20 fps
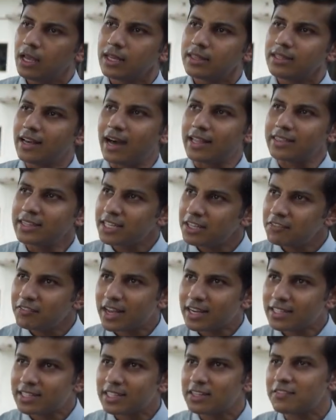The other
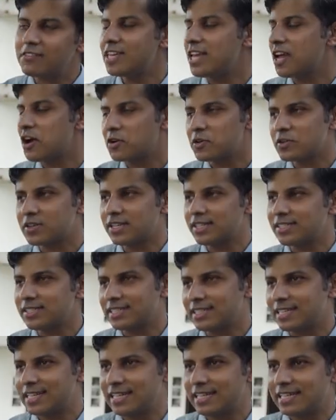factor we have to
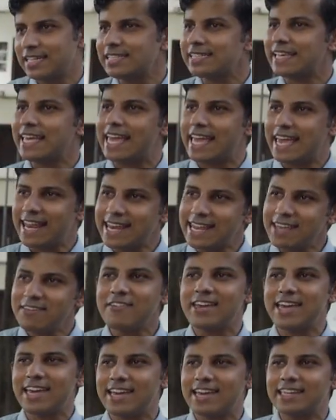consider is
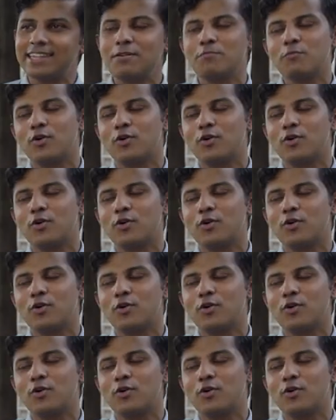anyway the